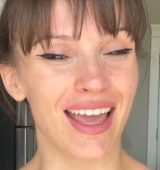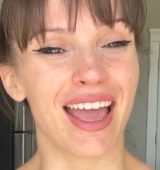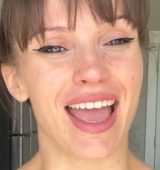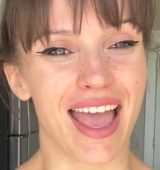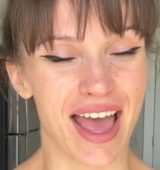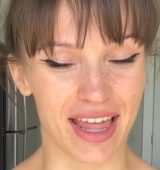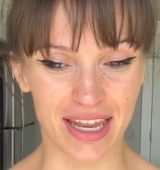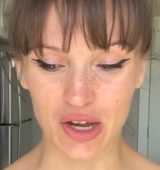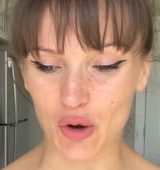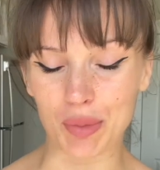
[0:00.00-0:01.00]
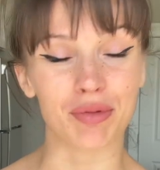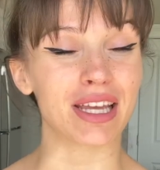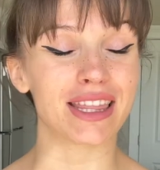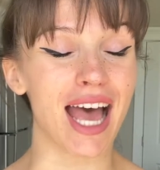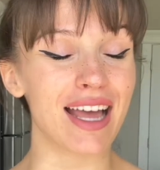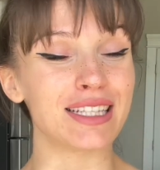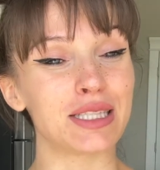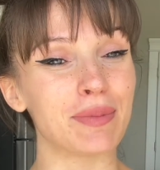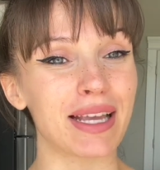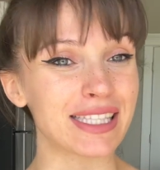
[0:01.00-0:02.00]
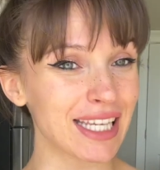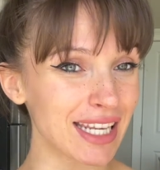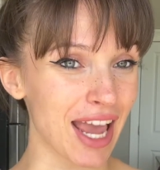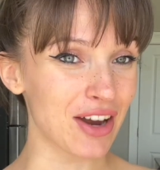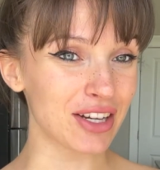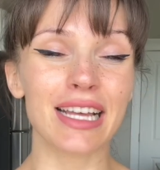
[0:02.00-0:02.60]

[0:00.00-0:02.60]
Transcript: and incorporate that into my skincare.